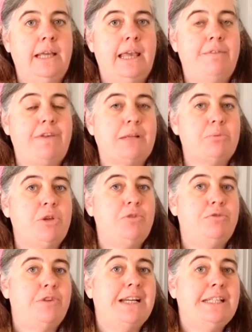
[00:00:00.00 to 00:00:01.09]
In fact, when you
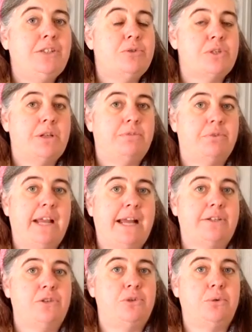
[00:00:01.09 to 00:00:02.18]
find yourself
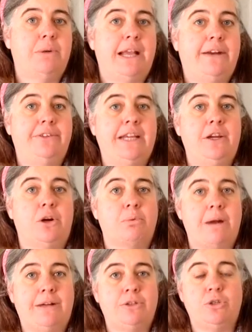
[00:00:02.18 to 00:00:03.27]
reacting to reality
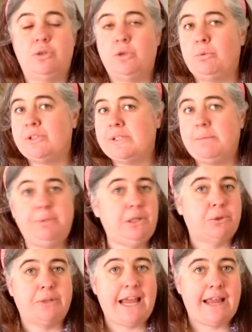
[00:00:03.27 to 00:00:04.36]
around you, you will simply
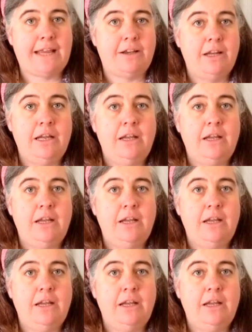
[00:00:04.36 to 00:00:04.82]
create